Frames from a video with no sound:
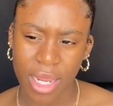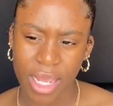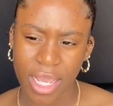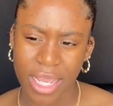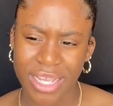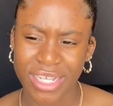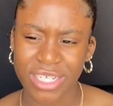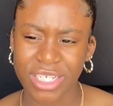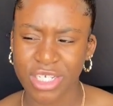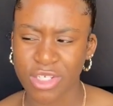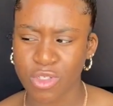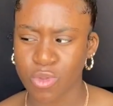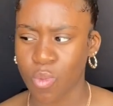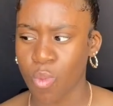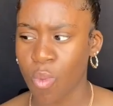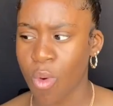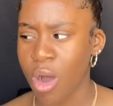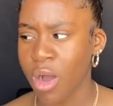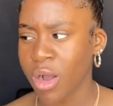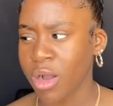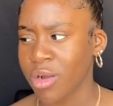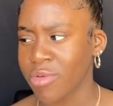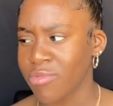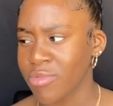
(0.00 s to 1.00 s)
and just
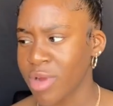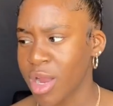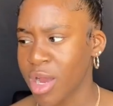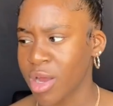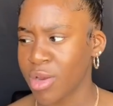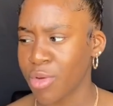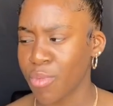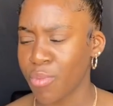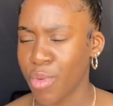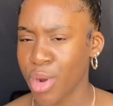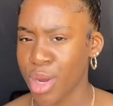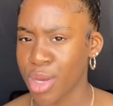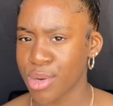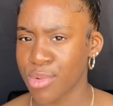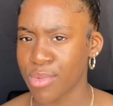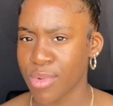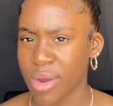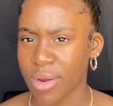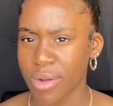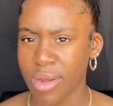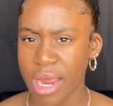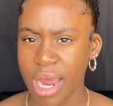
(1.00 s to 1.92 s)
walk around and wear it around the